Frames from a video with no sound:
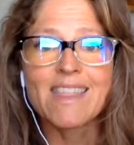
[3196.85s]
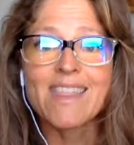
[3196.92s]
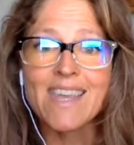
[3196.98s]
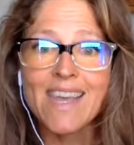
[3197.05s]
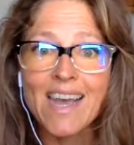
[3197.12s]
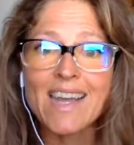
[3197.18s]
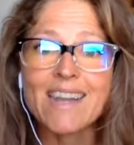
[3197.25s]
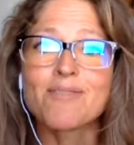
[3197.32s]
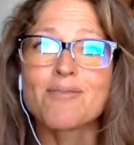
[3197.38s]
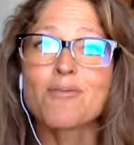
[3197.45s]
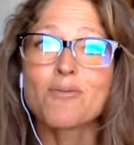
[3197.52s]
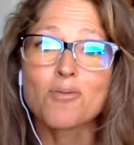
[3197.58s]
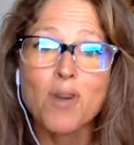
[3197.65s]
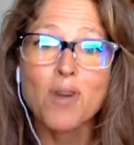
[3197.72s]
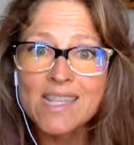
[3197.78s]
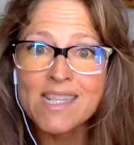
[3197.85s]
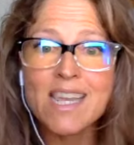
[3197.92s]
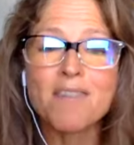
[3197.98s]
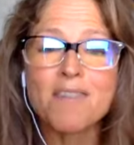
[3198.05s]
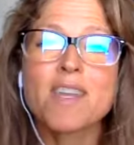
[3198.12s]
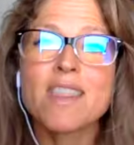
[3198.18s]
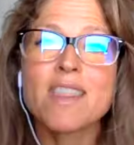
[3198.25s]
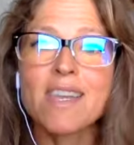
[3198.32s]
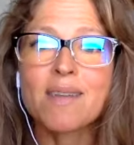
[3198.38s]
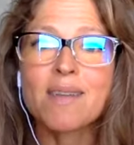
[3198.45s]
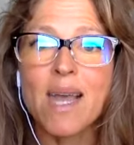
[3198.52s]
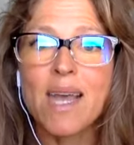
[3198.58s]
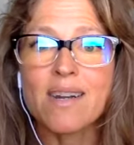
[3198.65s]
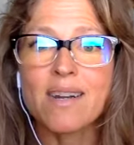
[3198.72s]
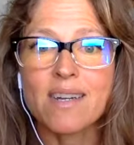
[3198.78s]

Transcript: That runs everything better